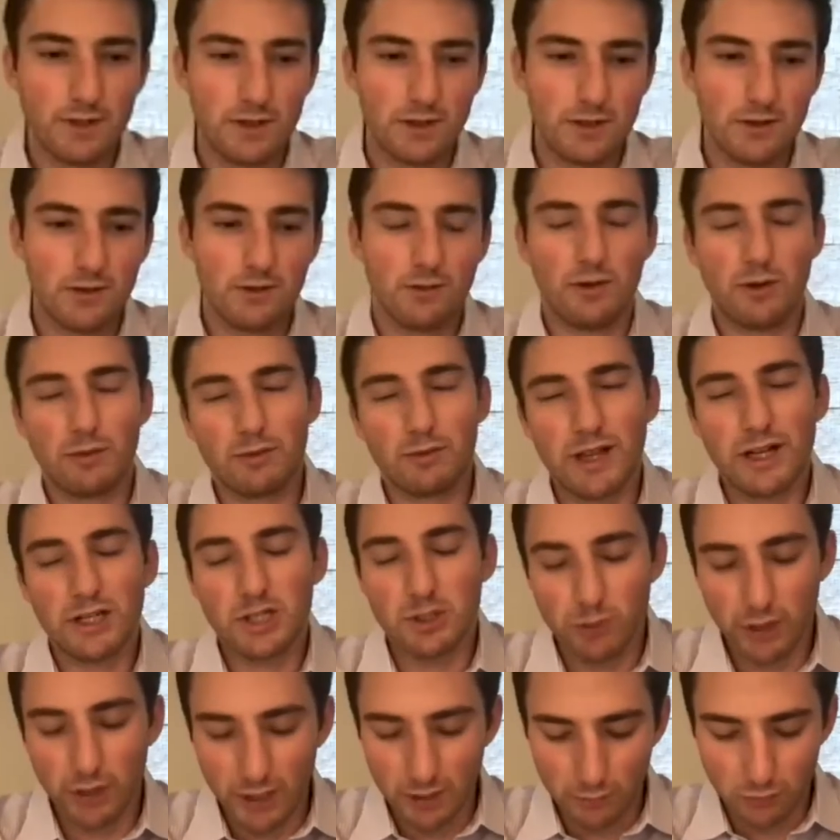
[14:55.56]
Well, I'm glad you
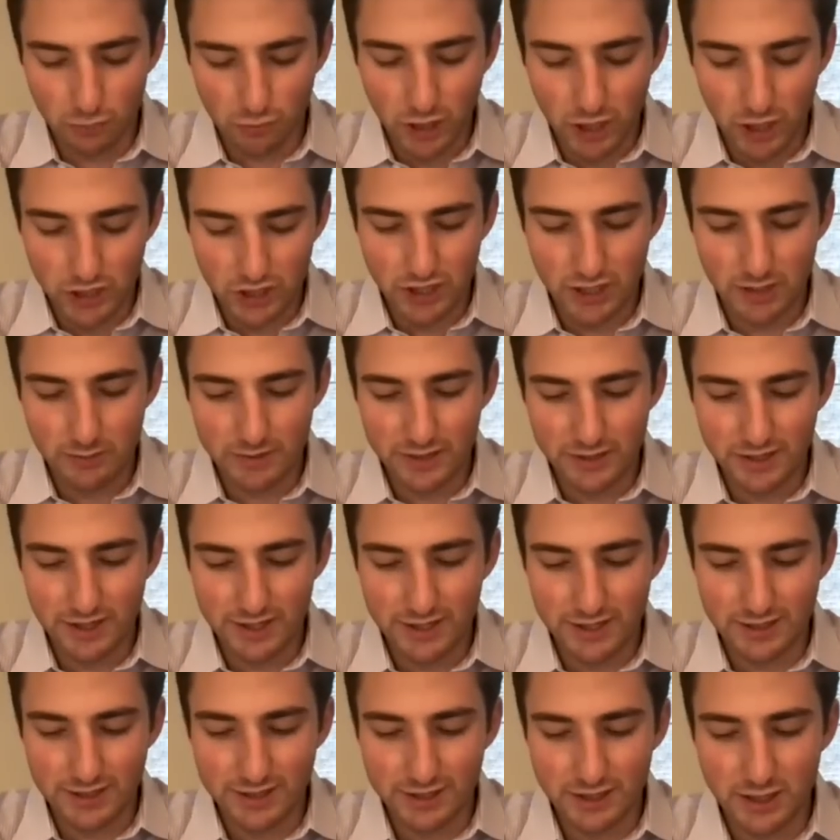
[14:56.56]
brought up Russia
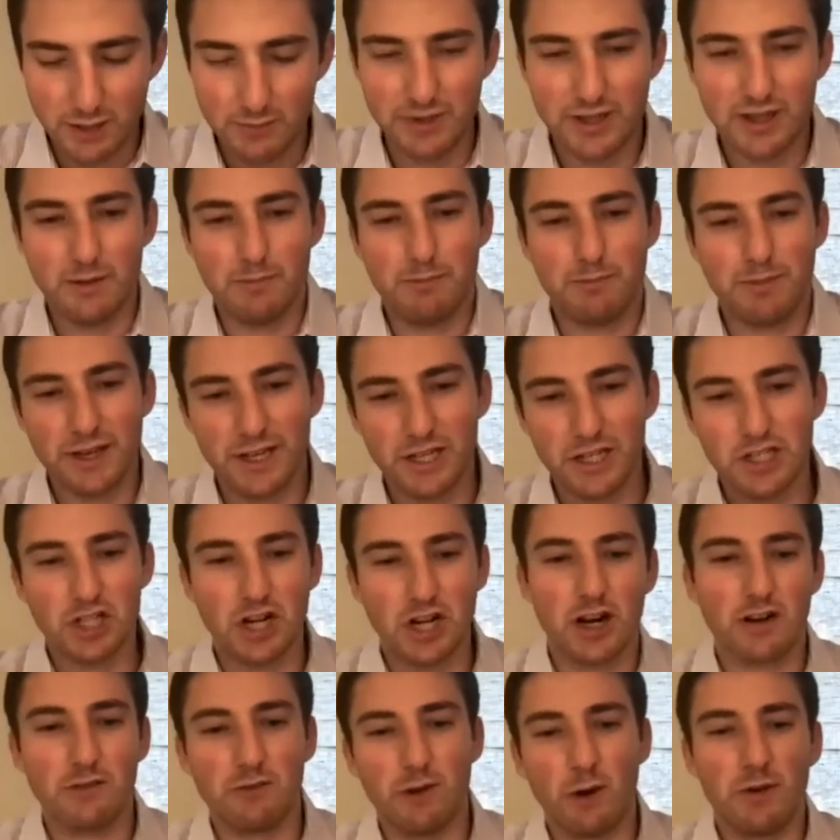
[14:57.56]
because that's going to be a big
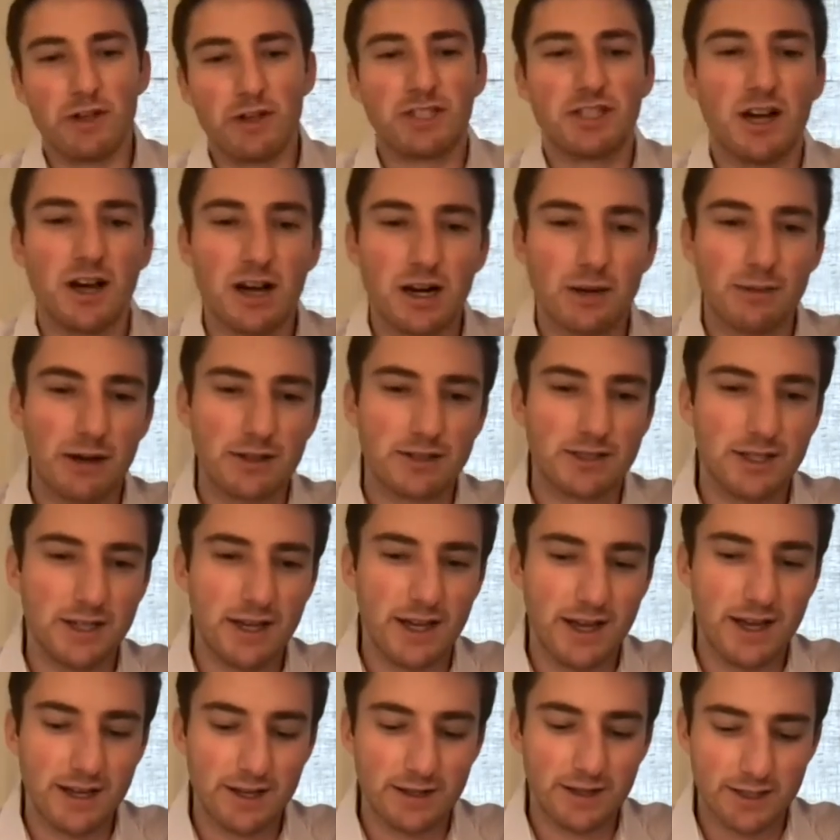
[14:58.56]
chunk of what we talk about
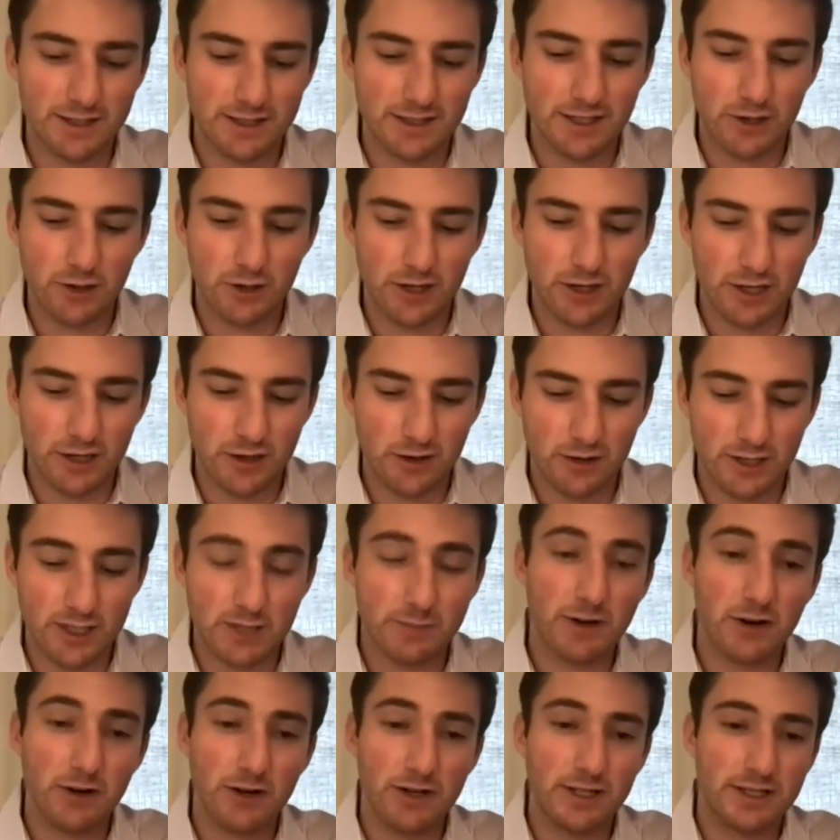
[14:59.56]
today, considering your
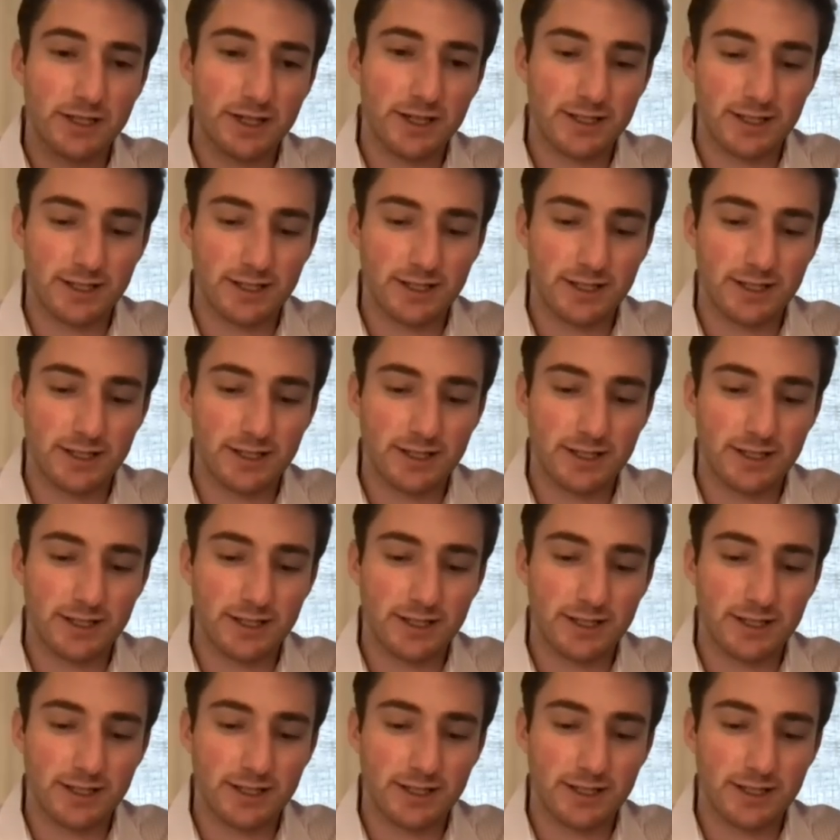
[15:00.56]
experiences in the